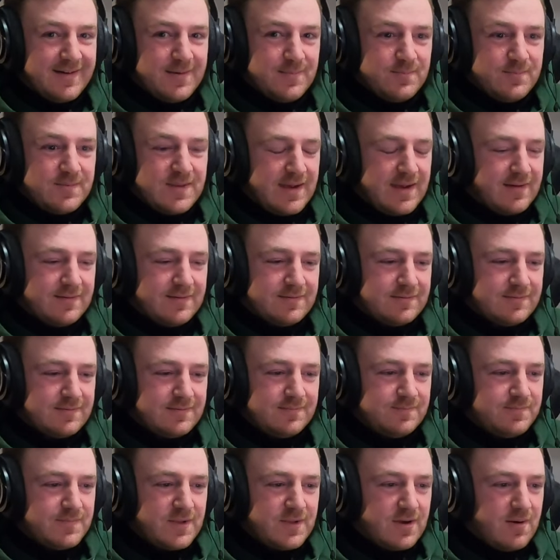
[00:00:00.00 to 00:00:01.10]
yeah.
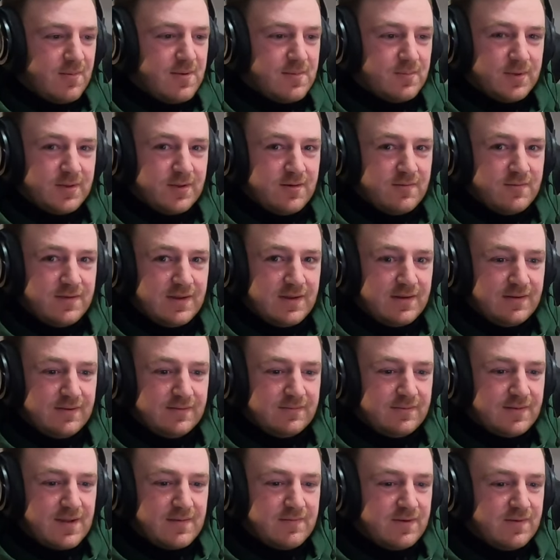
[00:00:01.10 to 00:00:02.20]
Comment below if you
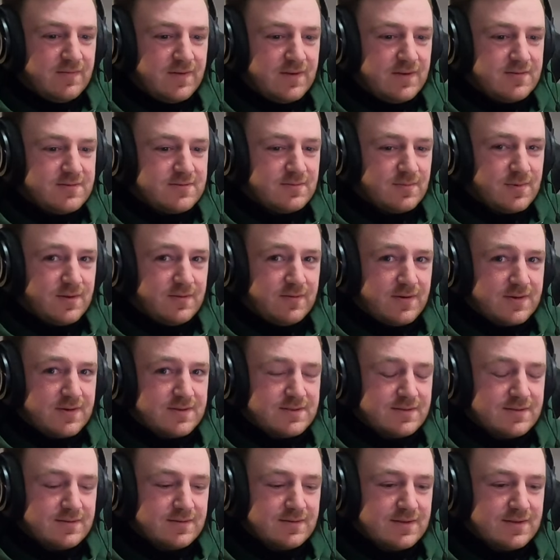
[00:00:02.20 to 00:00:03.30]
have any videos you want me to
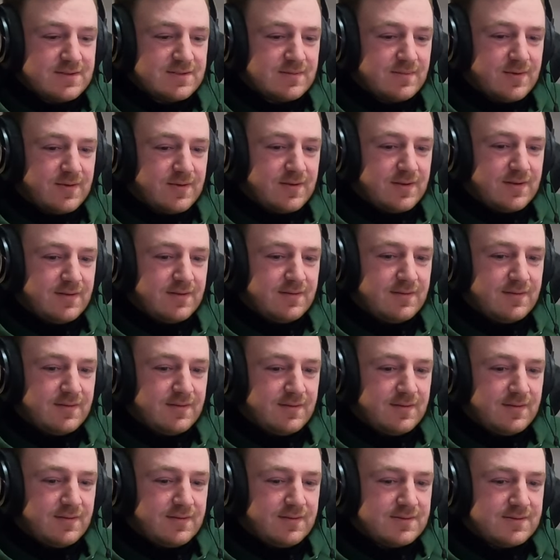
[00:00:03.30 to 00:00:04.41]
watch. That's about it.
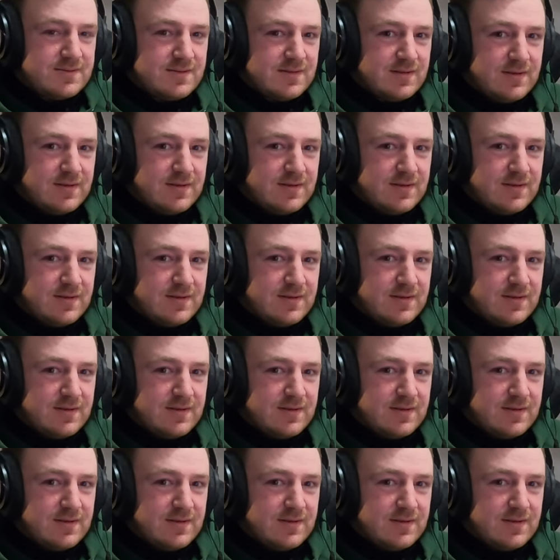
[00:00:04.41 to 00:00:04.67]
See ya.